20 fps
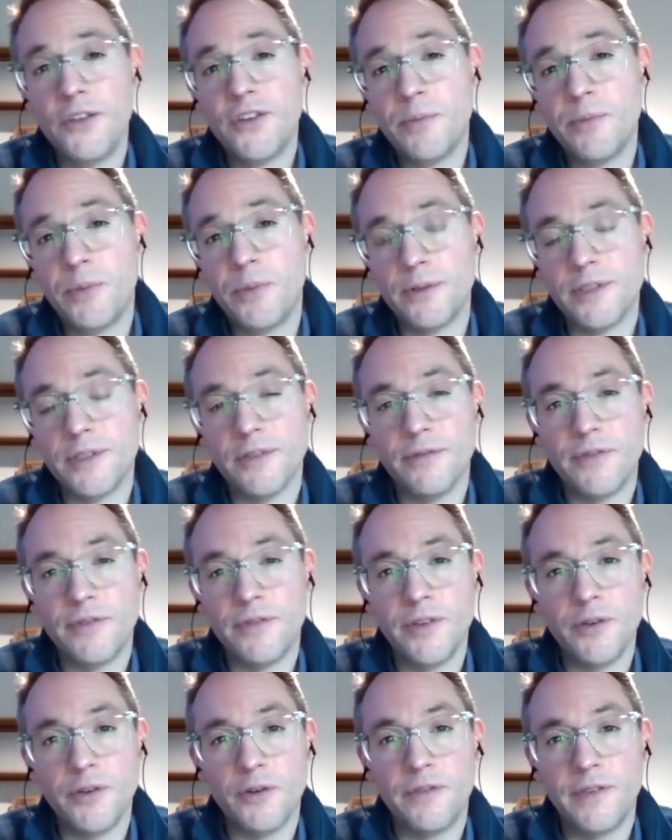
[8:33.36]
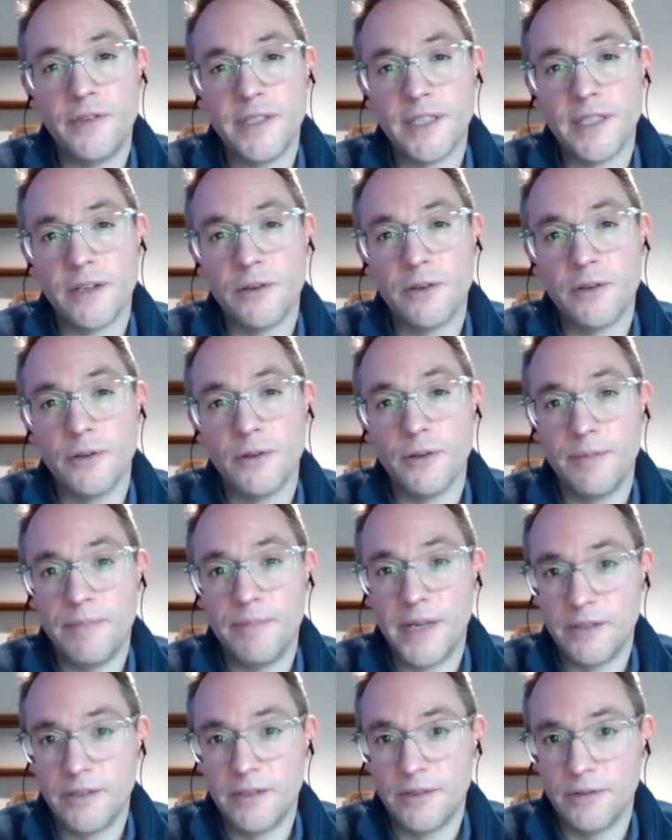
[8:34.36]
well, hugely important for your
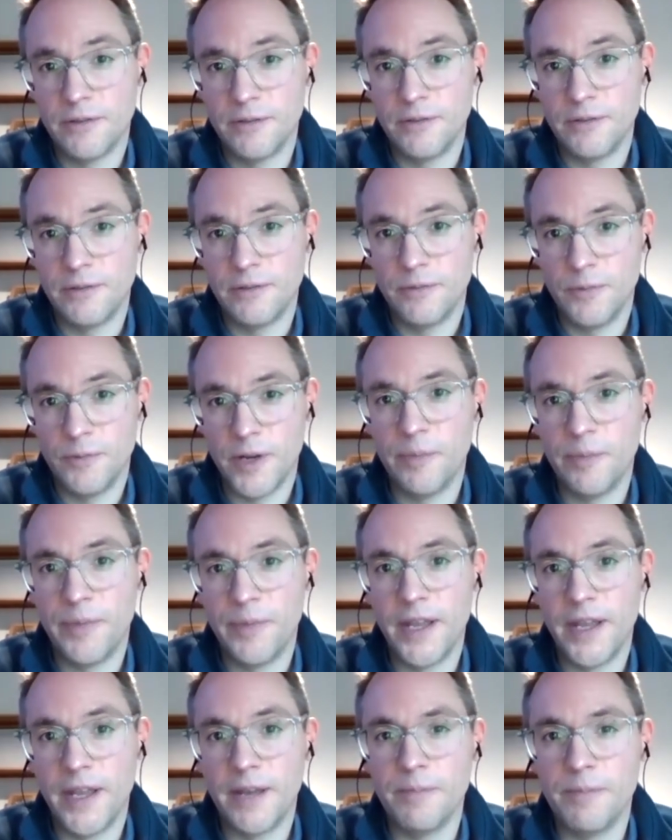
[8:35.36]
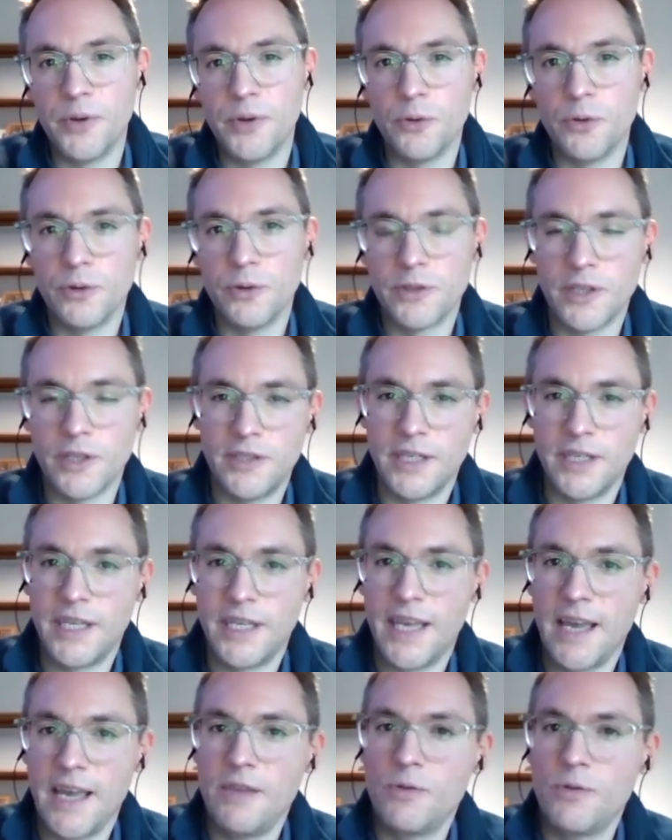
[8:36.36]
physical and mental well-being,
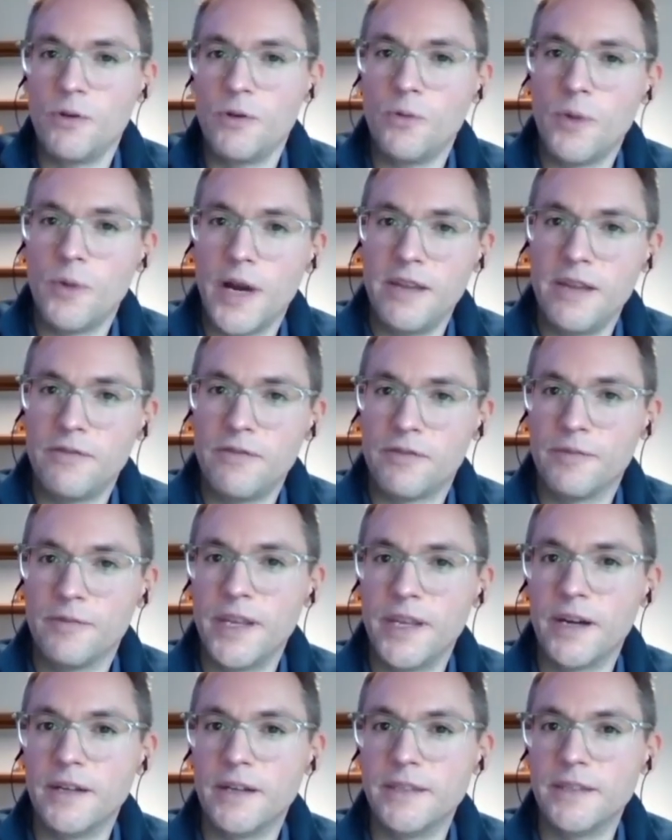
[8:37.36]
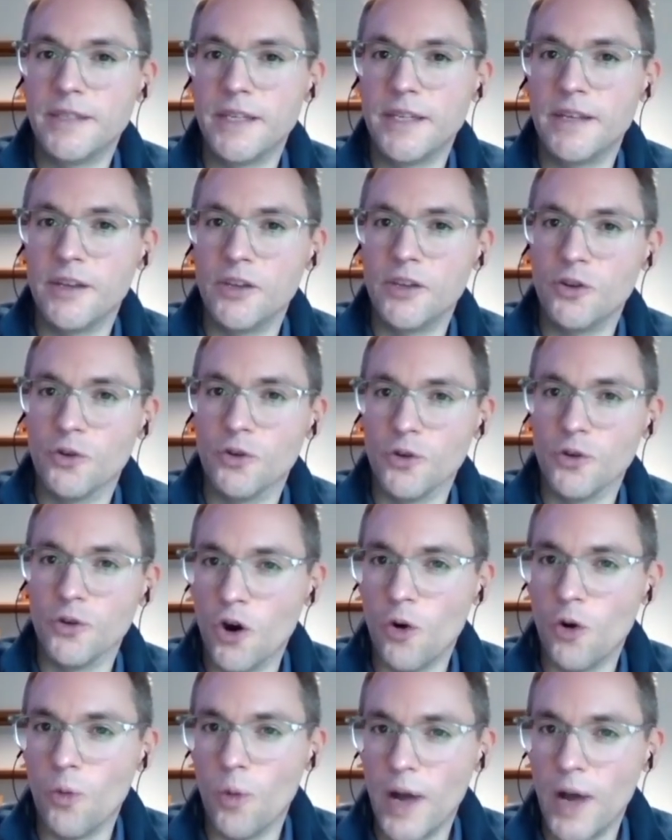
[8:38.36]
but also to get you away from the idea
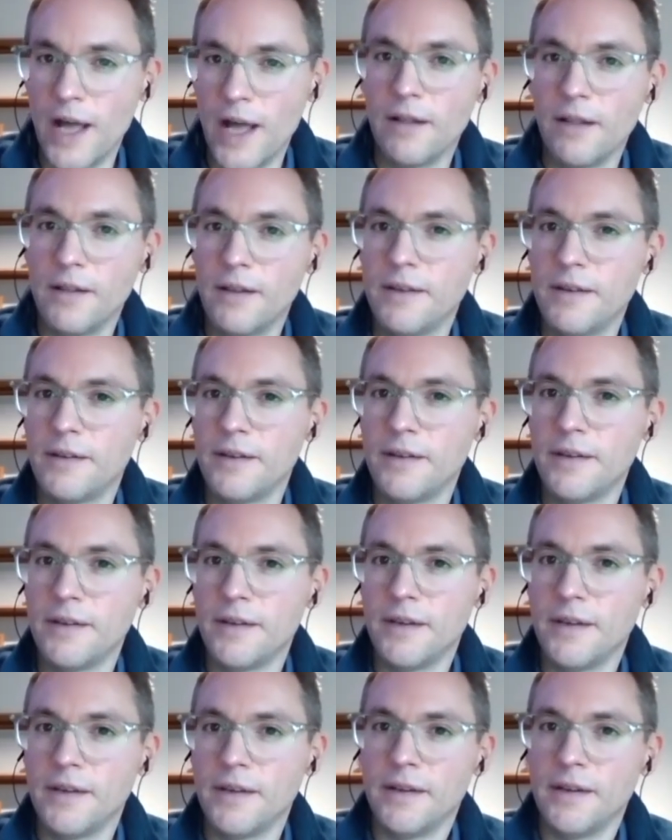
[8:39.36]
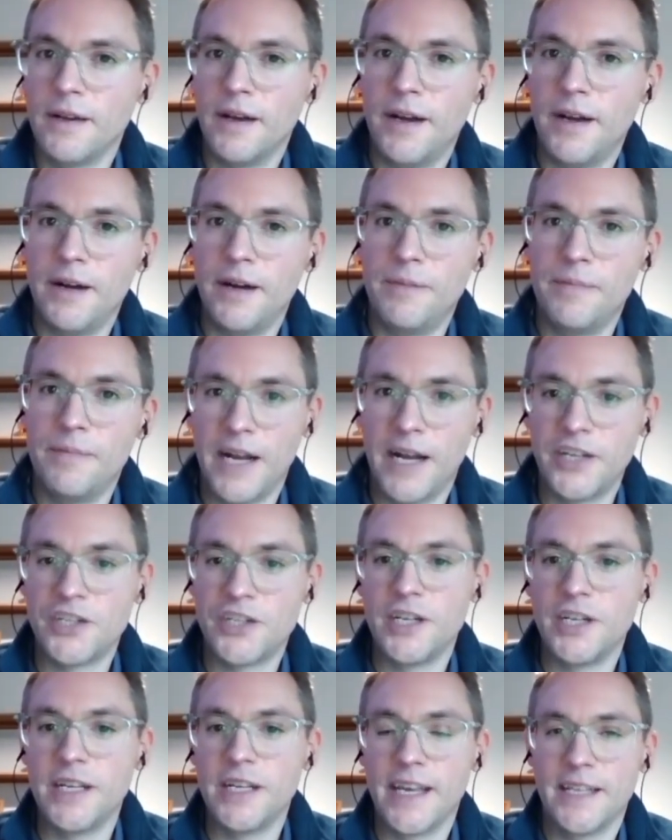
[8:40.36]
that you're not well.
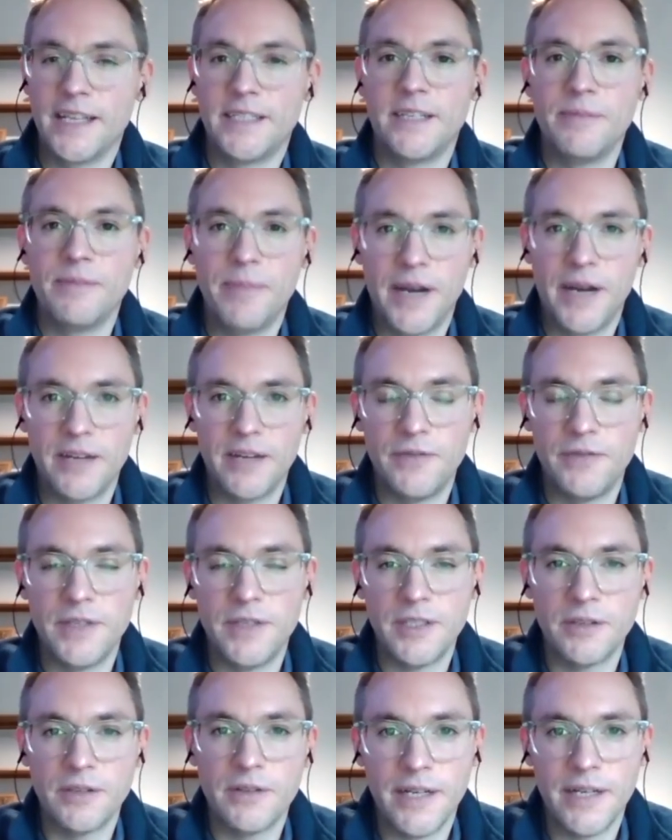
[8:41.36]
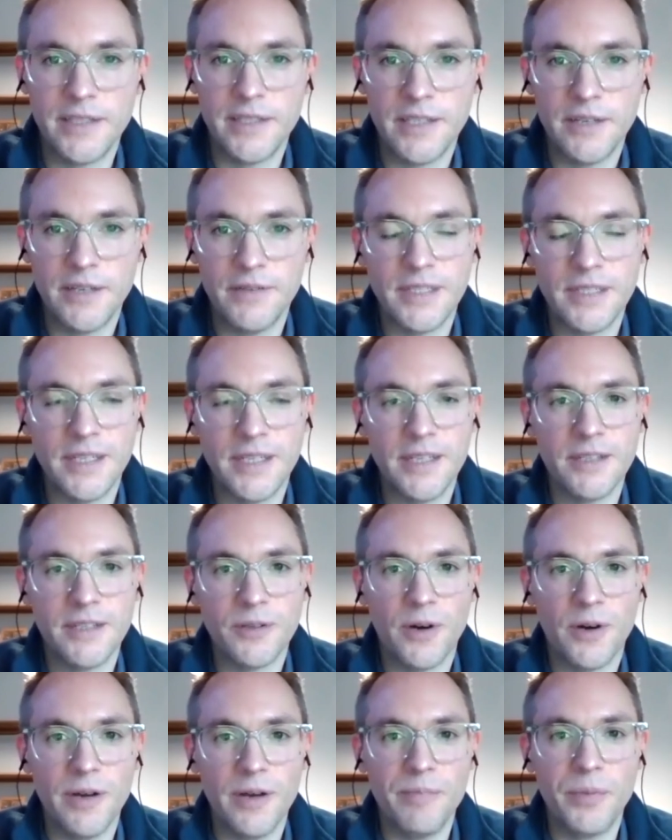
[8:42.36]
Um, actually, getting back to physical
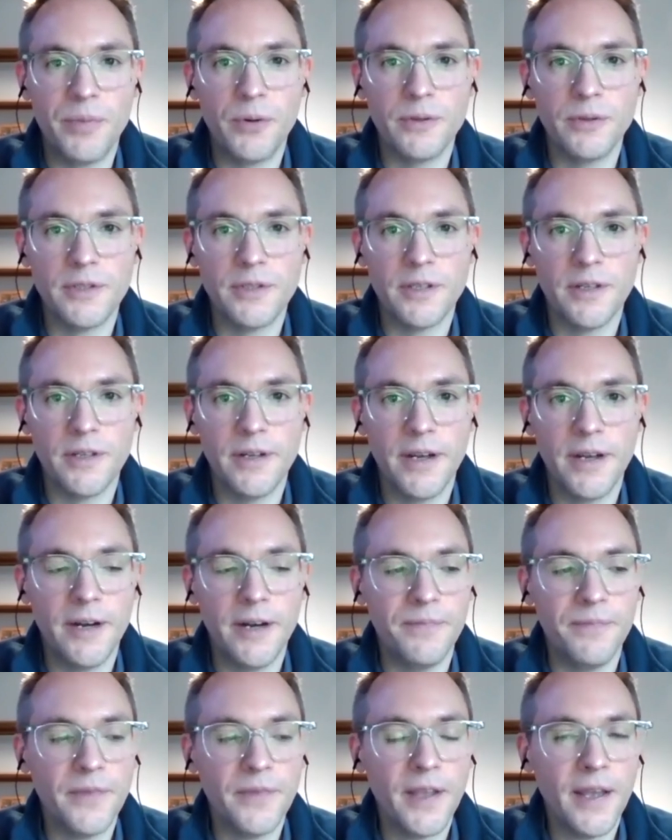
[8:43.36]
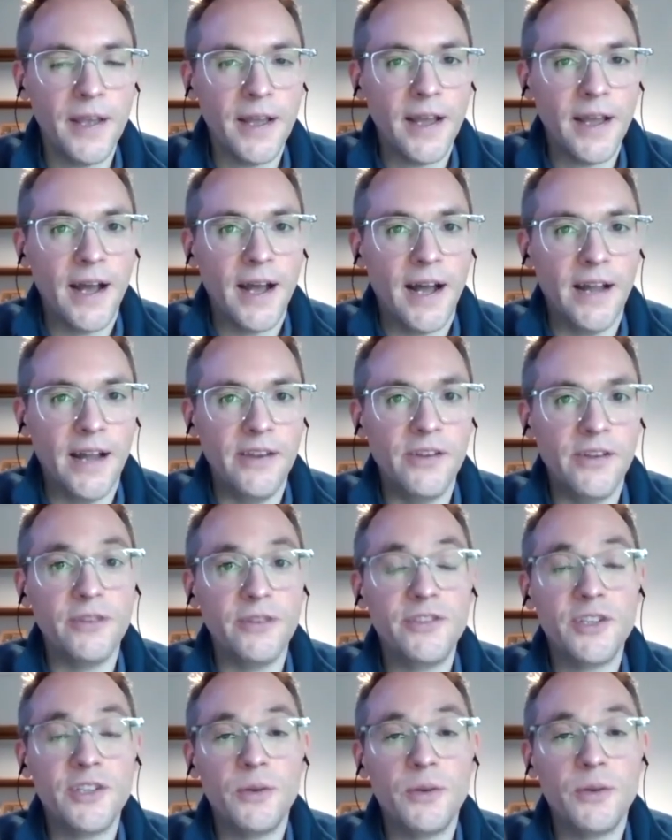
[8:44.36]
activity is quite important. Um,
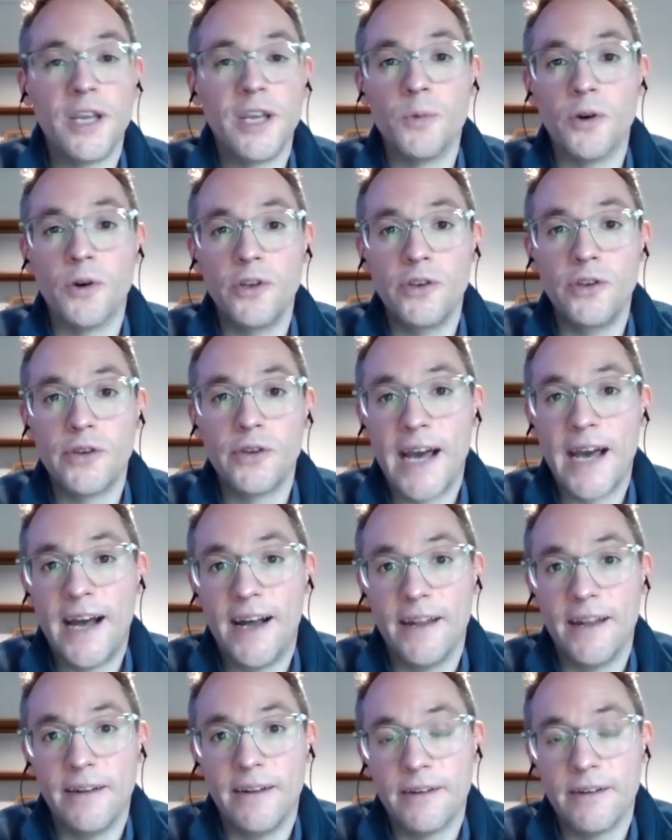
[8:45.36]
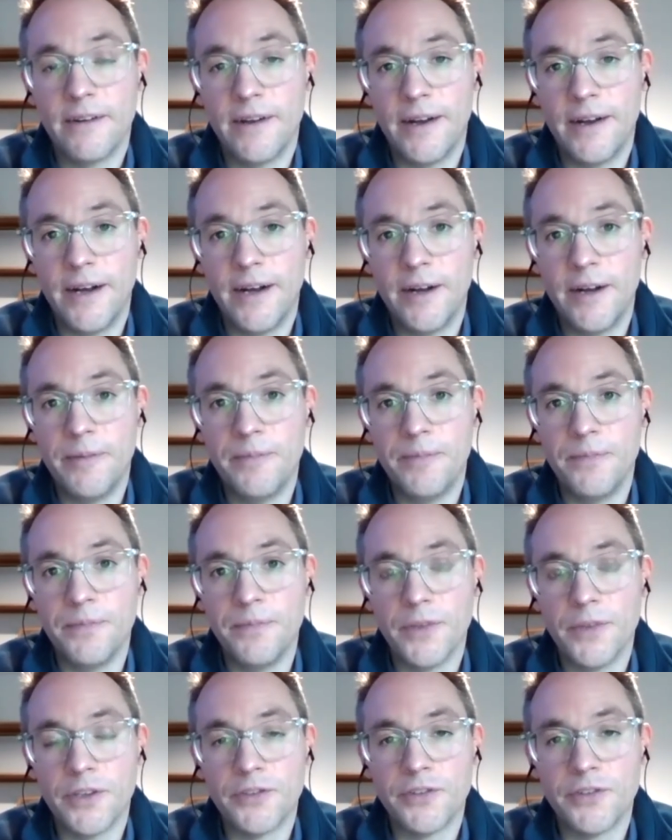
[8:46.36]
and you know doing what you can
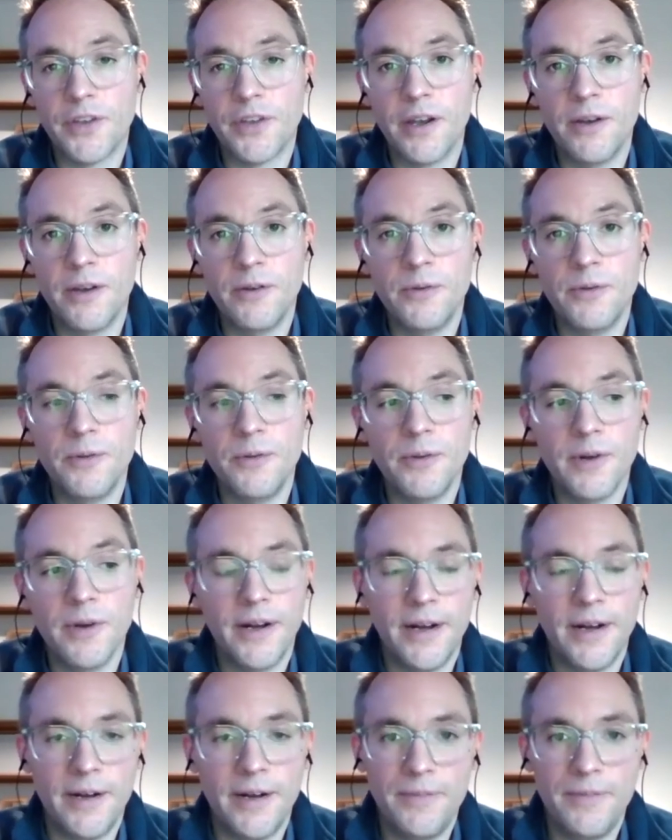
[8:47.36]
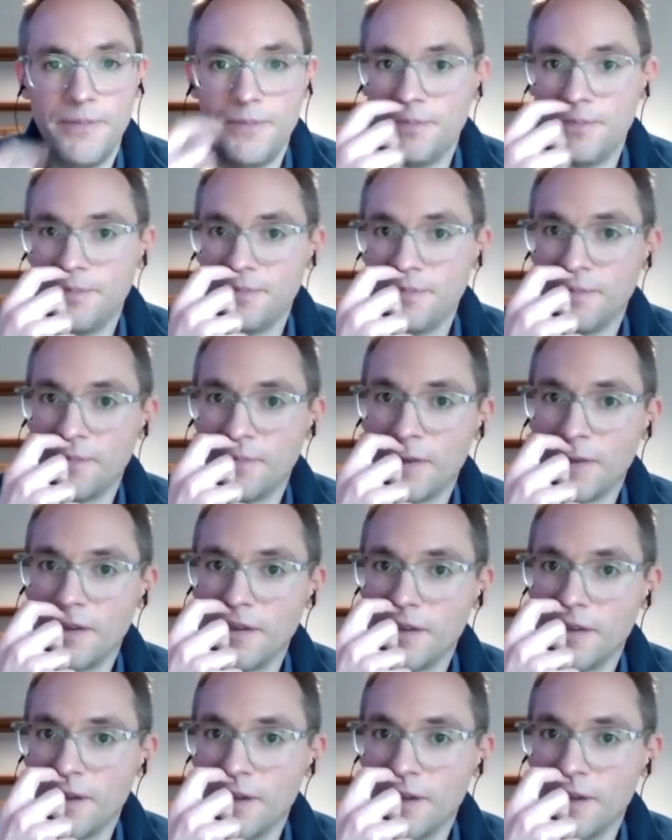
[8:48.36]
um, so um,